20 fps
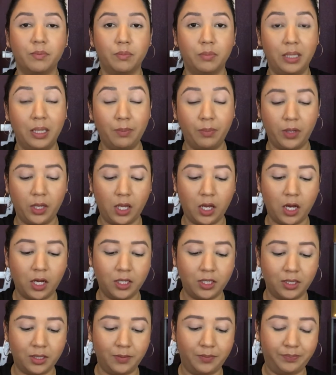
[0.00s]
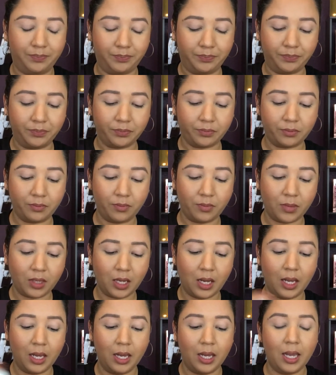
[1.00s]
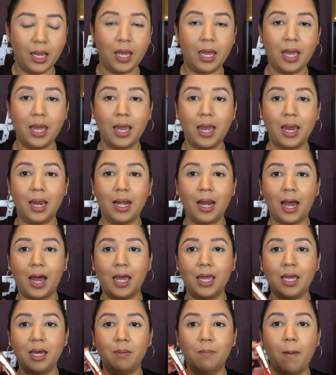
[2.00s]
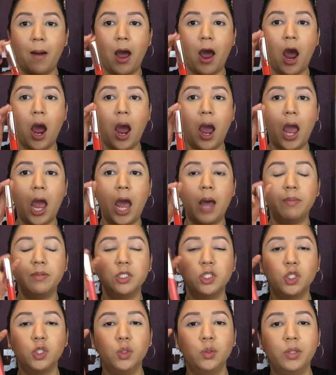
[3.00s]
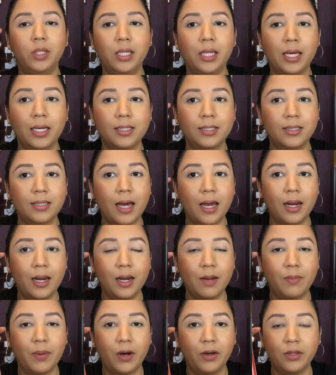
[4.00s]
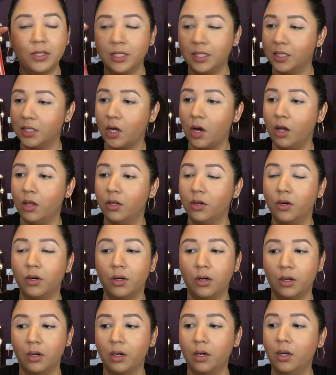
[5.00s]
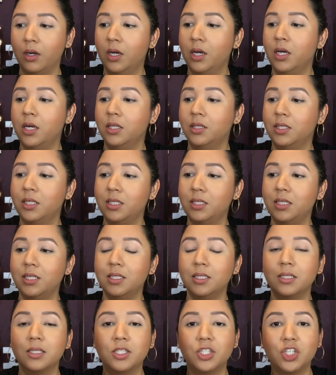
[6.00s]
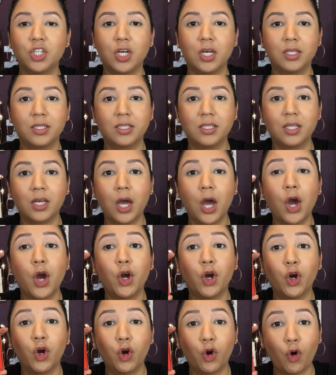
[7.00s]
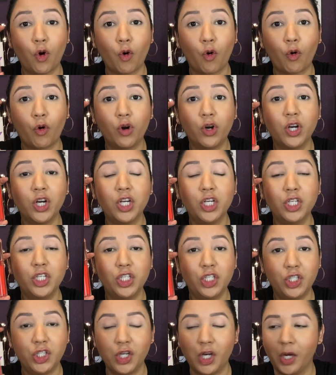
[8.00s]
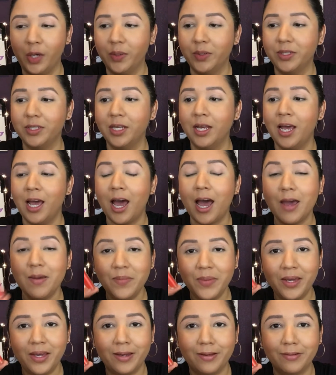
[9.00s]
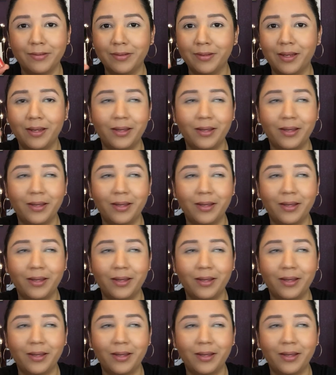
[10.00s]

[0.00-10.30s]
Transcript: lip gloss, and I am absolutely excited about this color. This is just gorgeous. I mean,